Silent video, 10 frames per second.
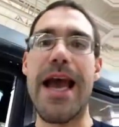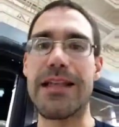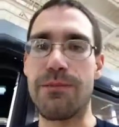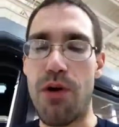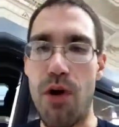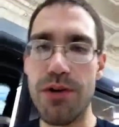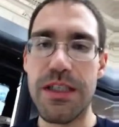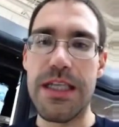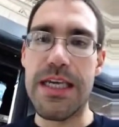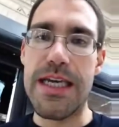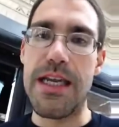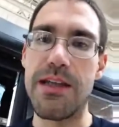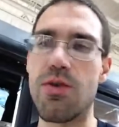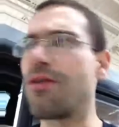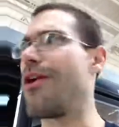as opposed to the
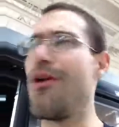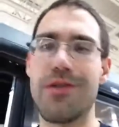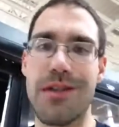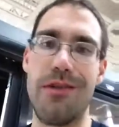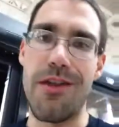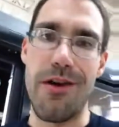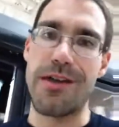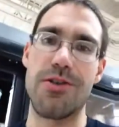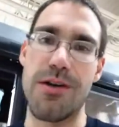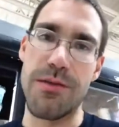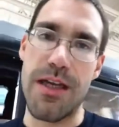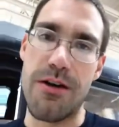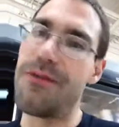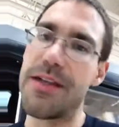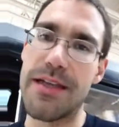Edie's or the host of other ice creams that
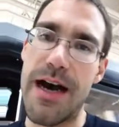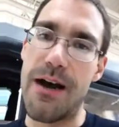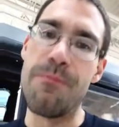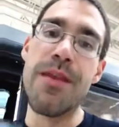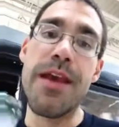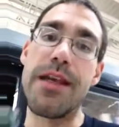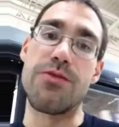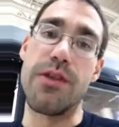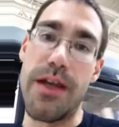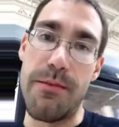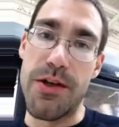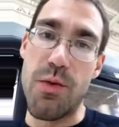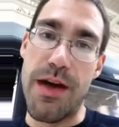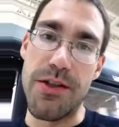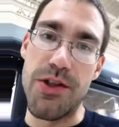are in this aisle is really a
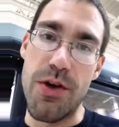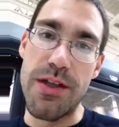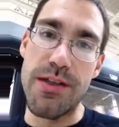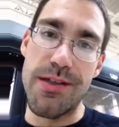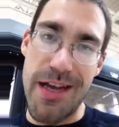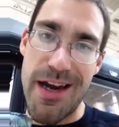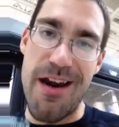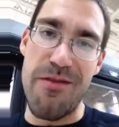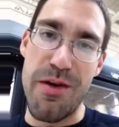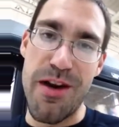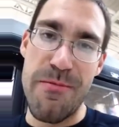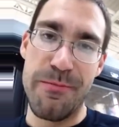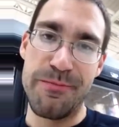much wiser choice. Take care, everybody.